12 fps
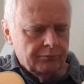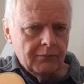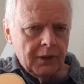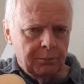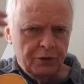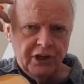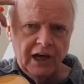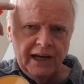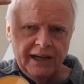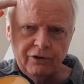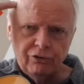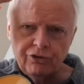But you got to
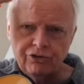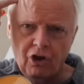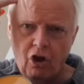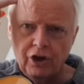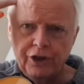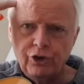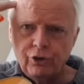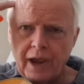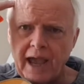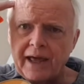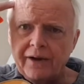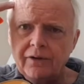hear the song in your
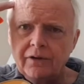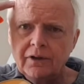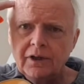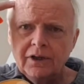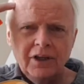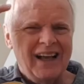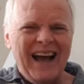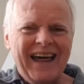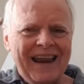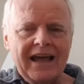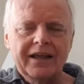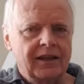head. You
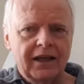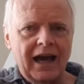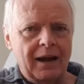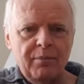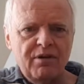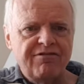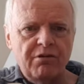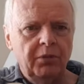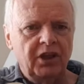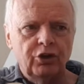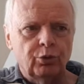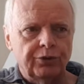gotta be
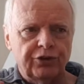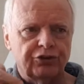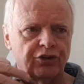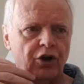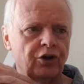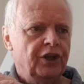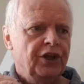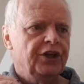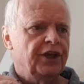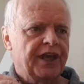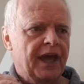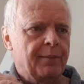familiar with the song.
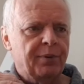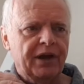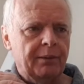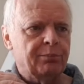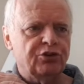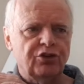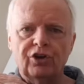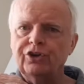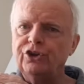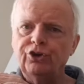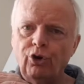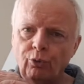You can't pick up a song that
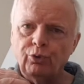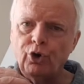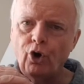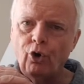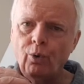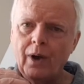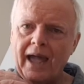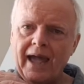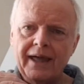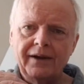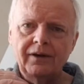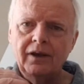you don't know
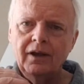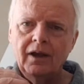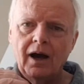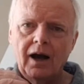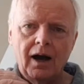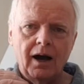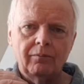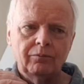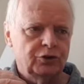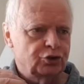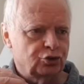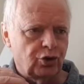and
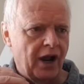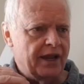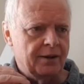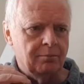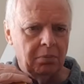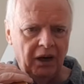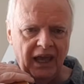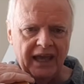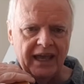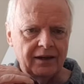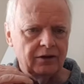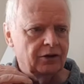try and play
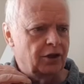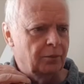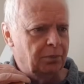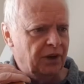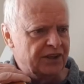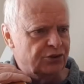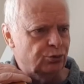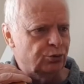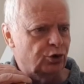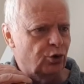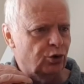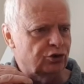You can play through the
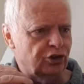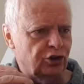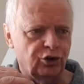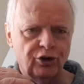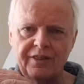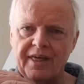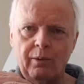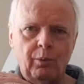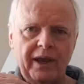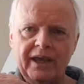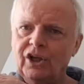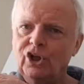chords and learn it that
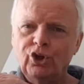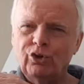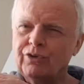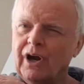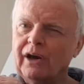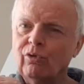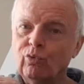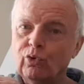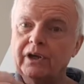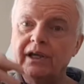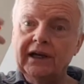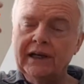way. You've got to
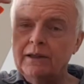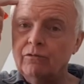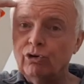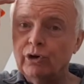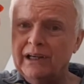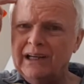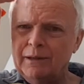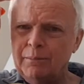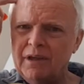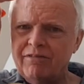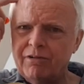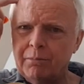really, really
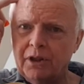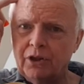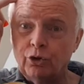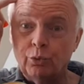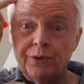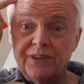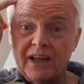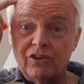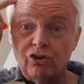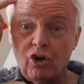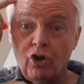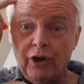be familiar with that
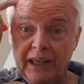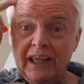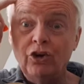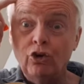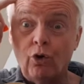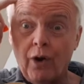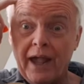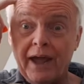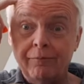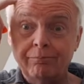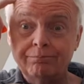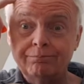song in your head.
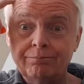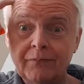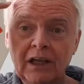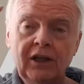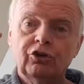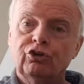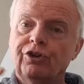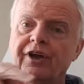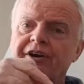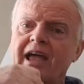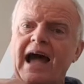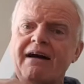So there
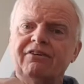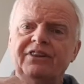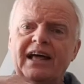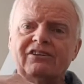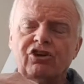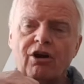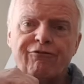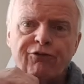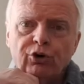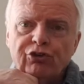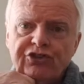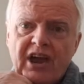you have it. That's our
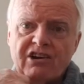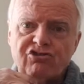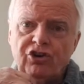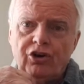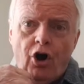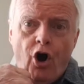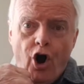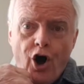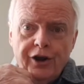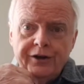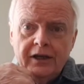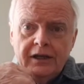first session
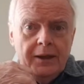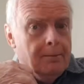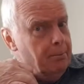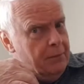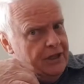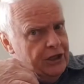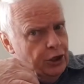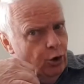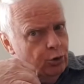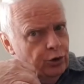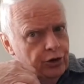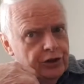on
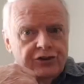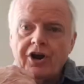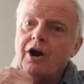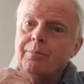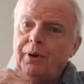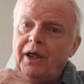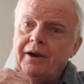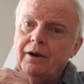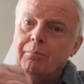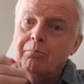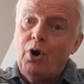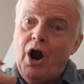Mediocre Guitar Player.
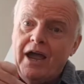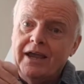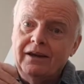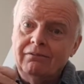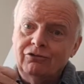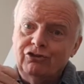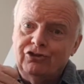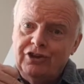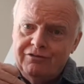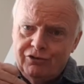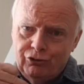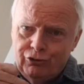Brian
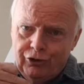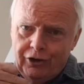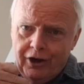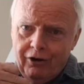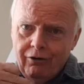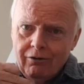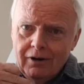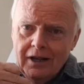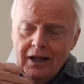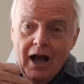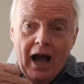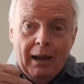Stevenson here.
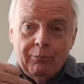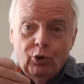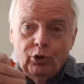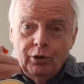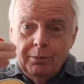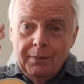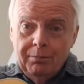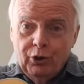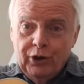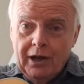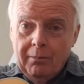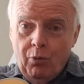I'm going to be
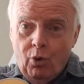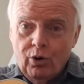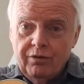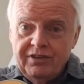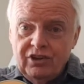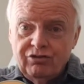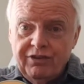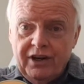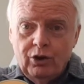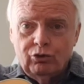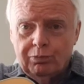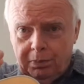putting up more of these
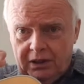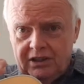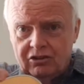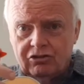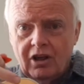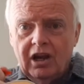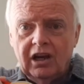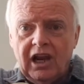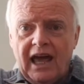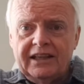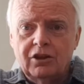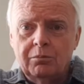videos. Please
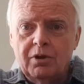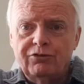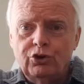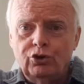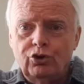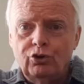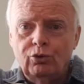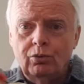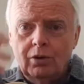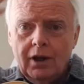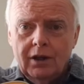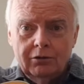like them if you
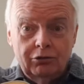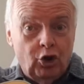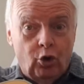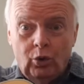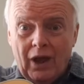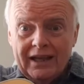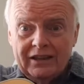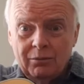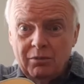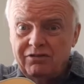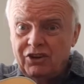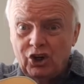do. Don't like them
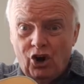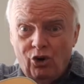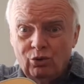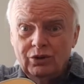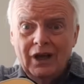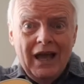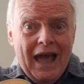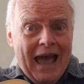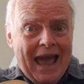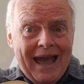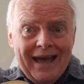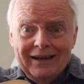if you don't.
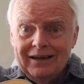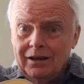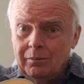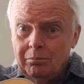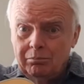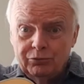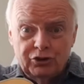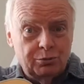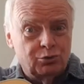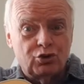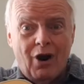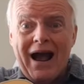And
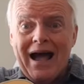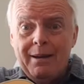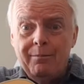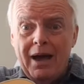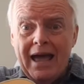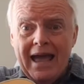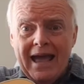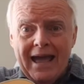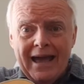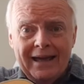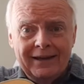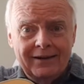subscribe.
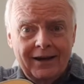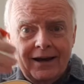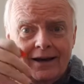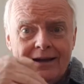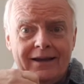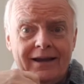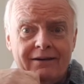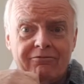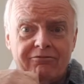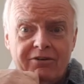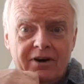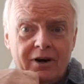And
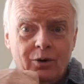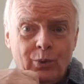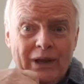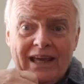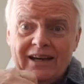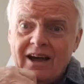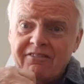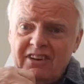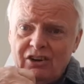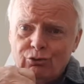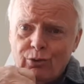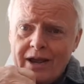if we get enough
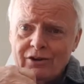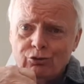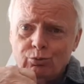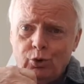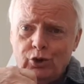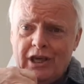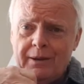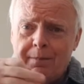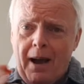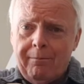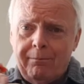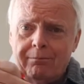interest, we'll keep
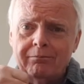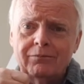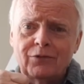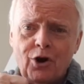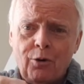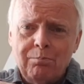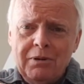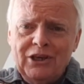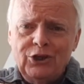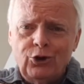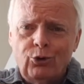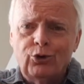up our
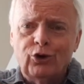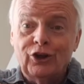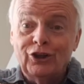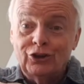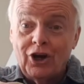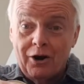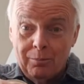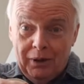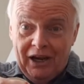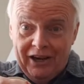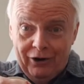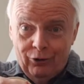Mediocre Guitar
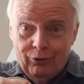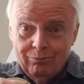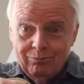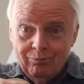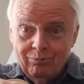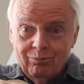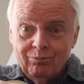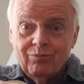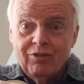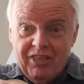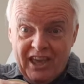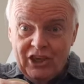Player.
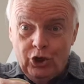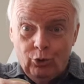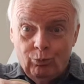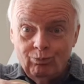Thank you.